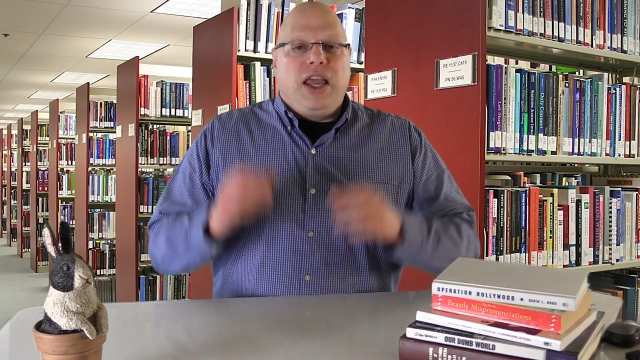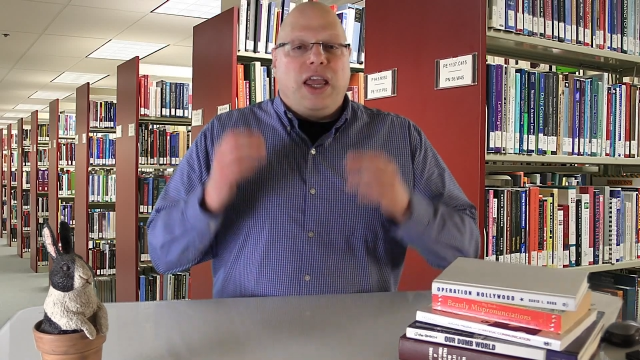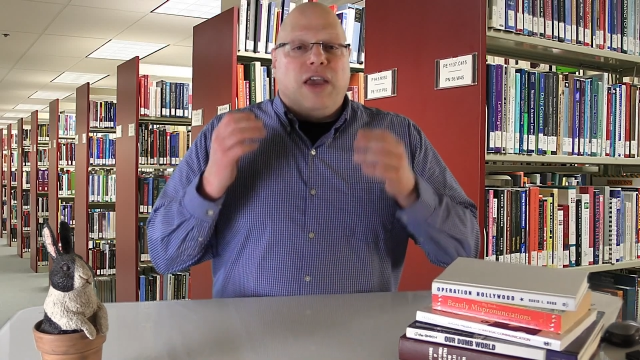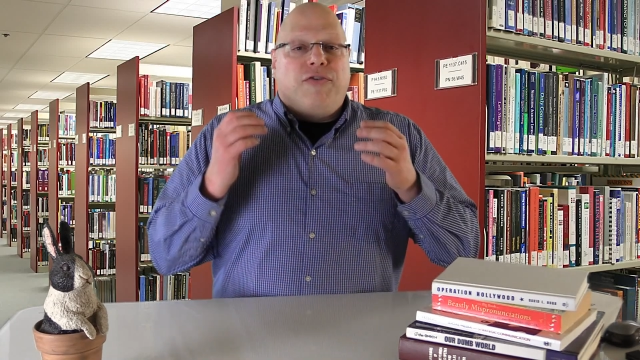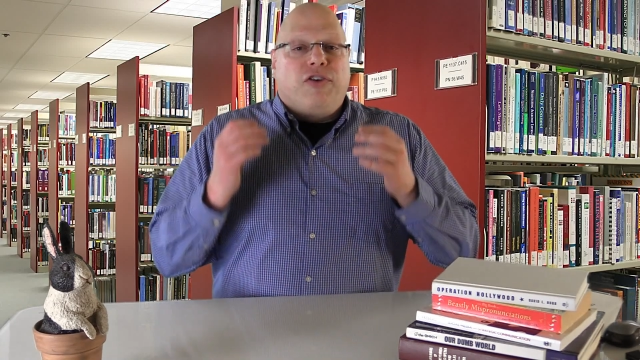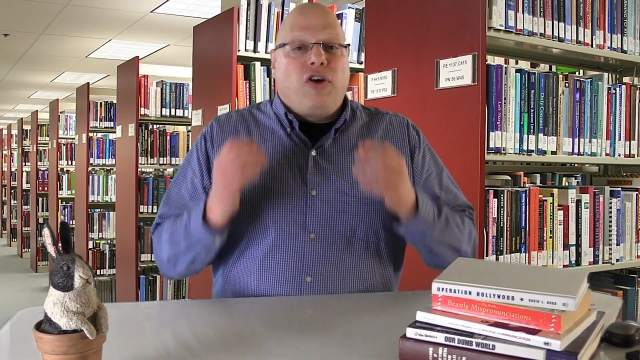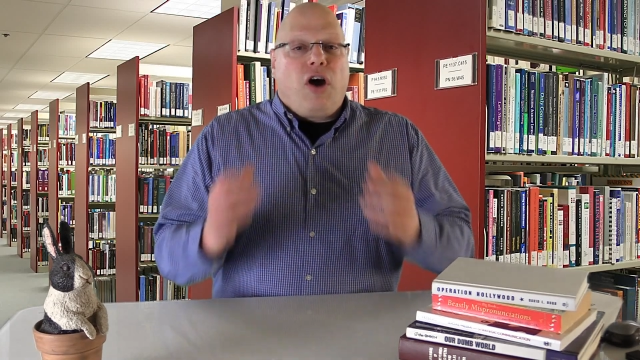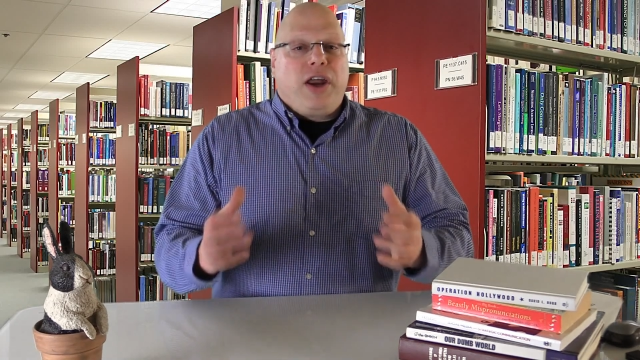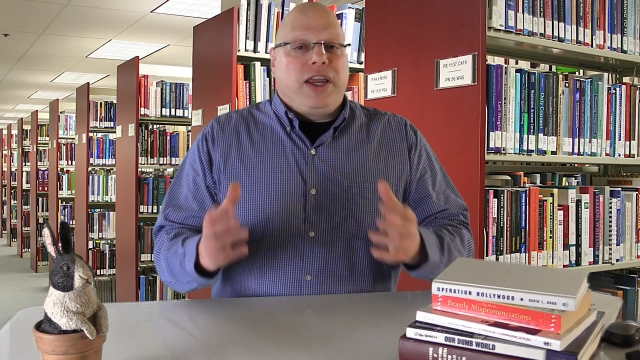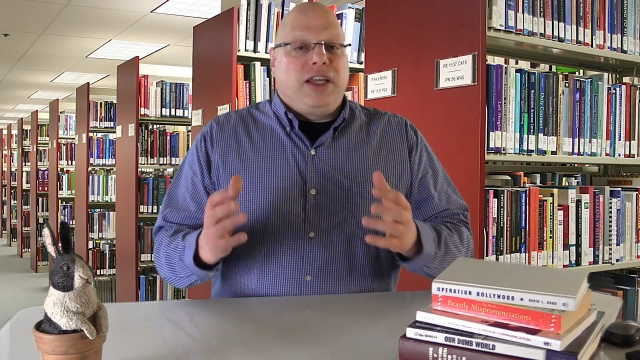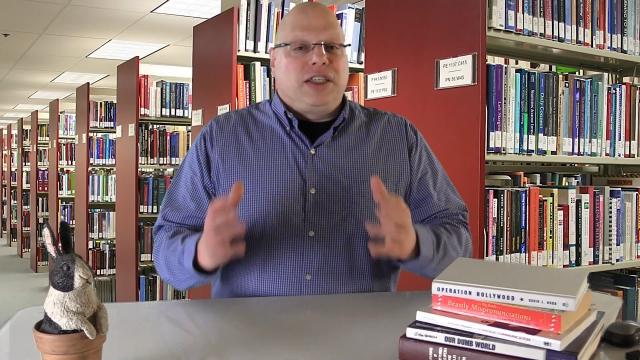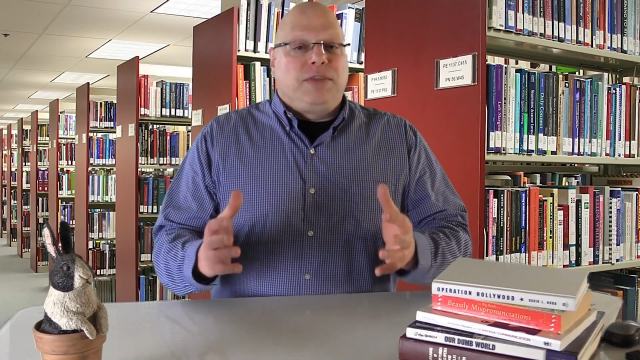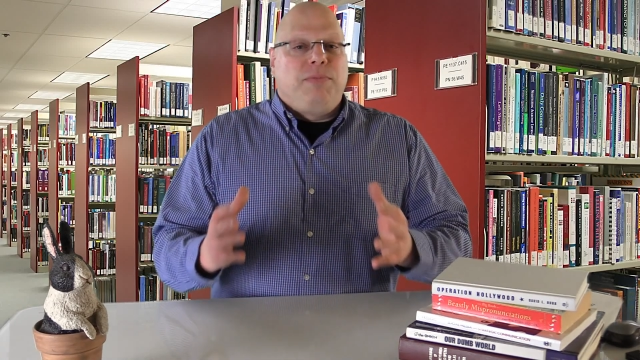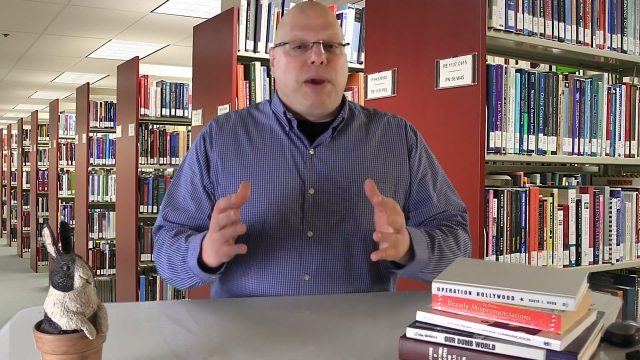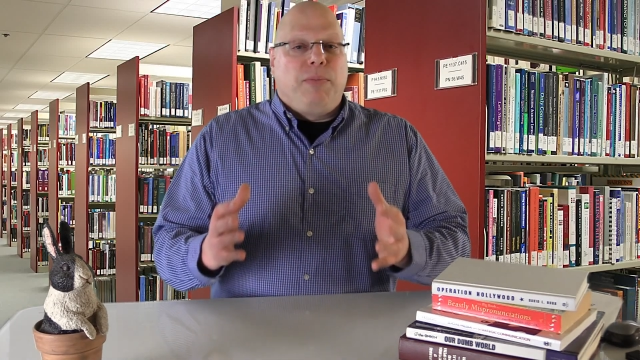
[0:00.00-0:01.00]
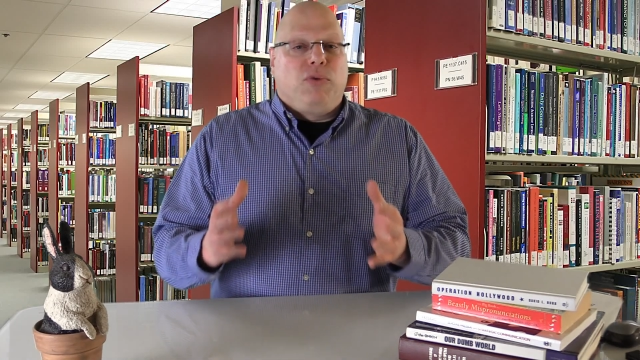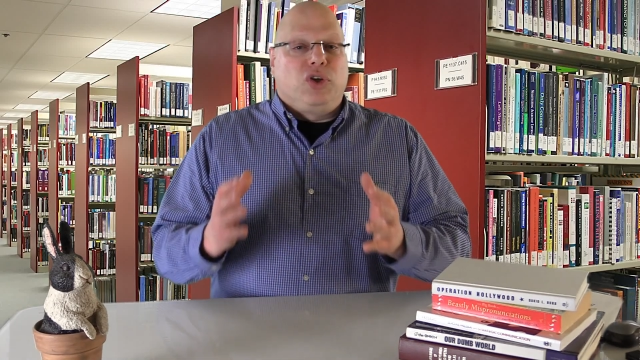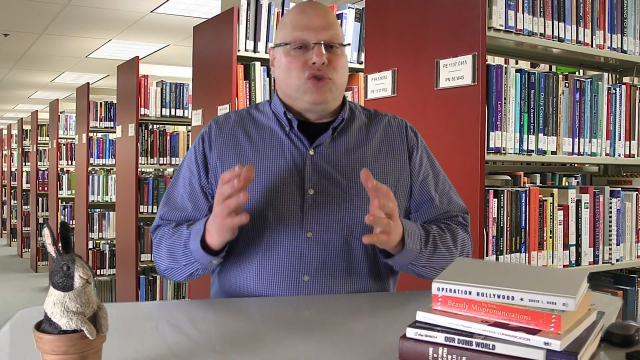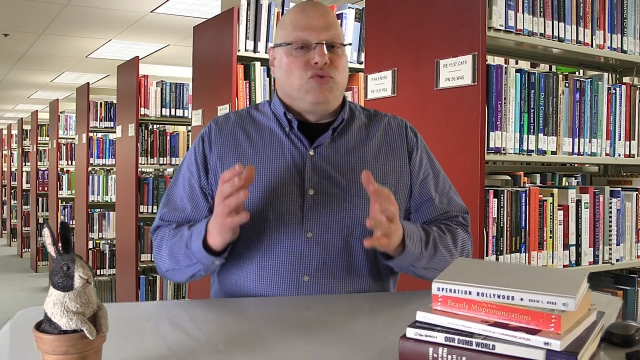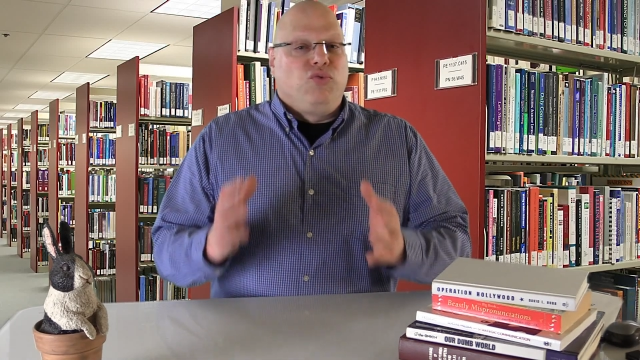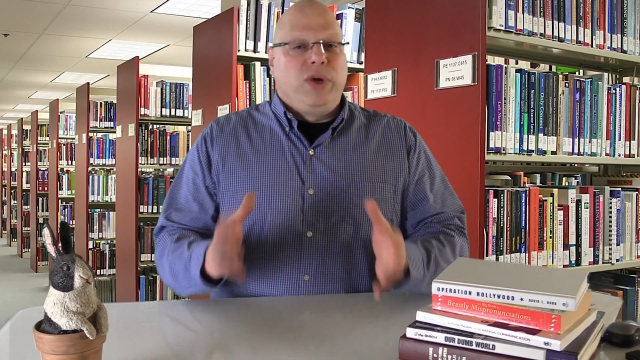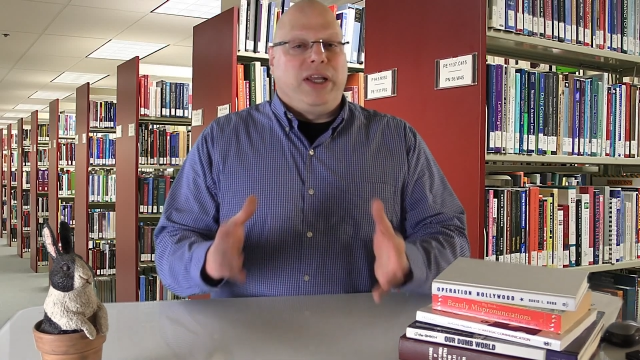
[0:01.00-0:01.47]
If an audience member
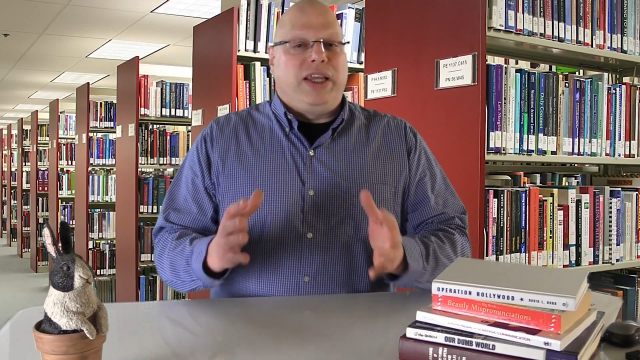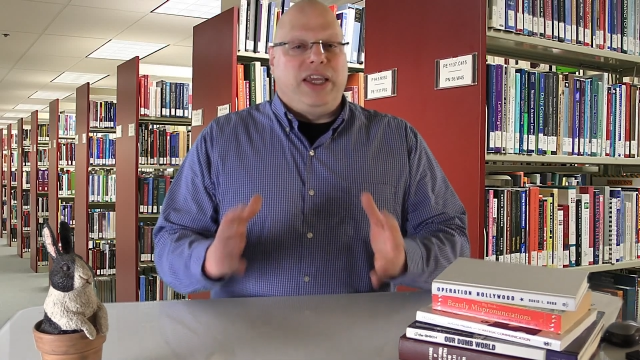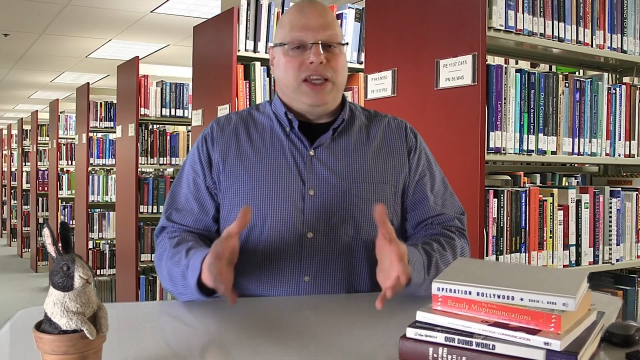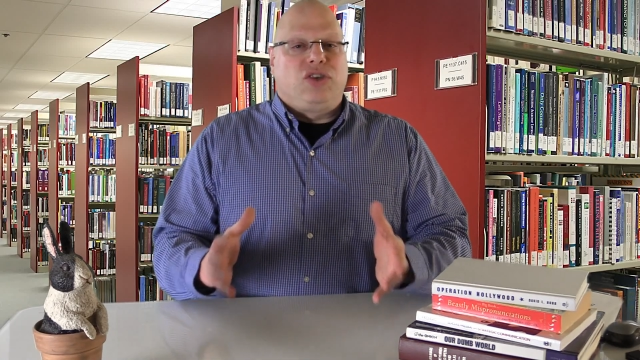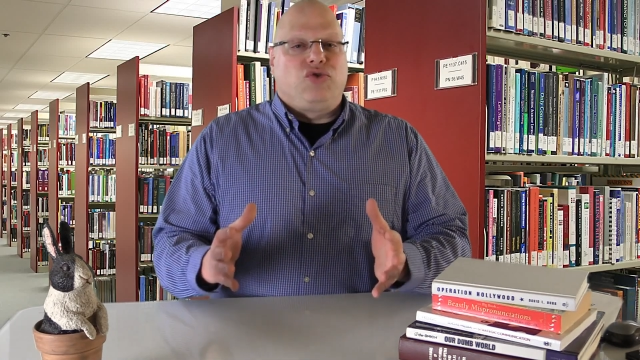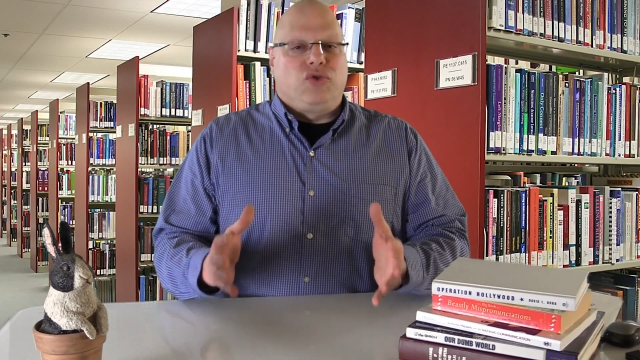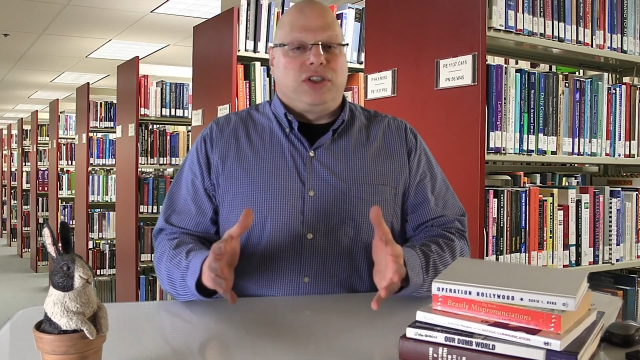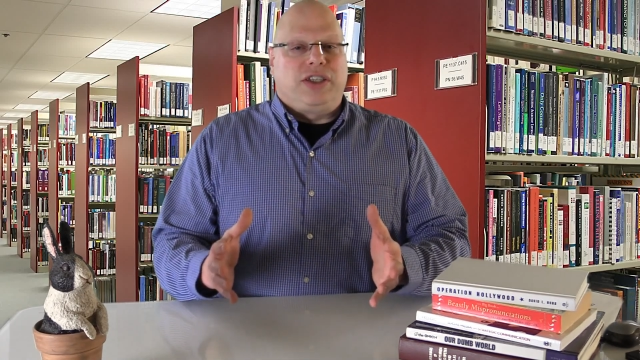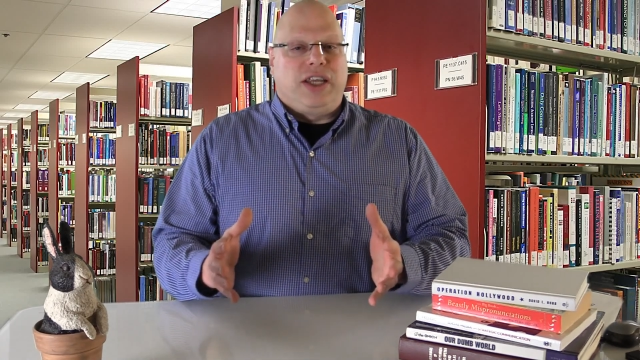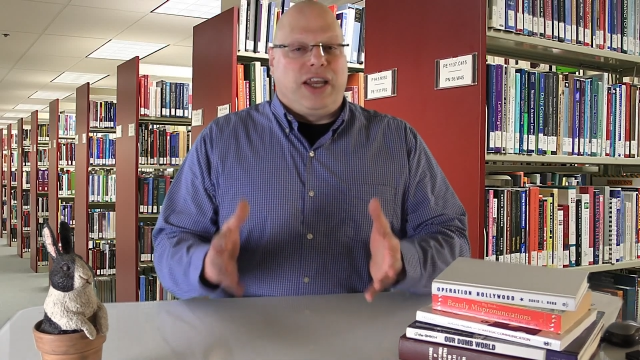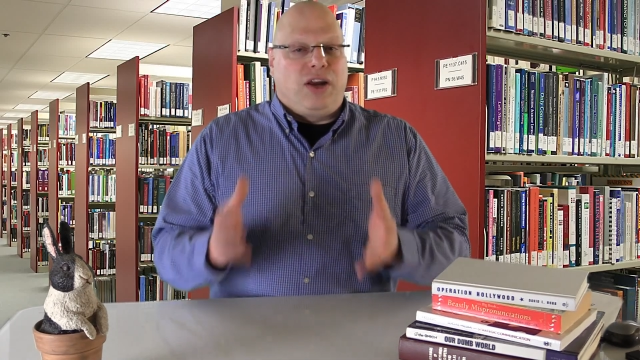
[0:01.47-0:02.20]
is really interested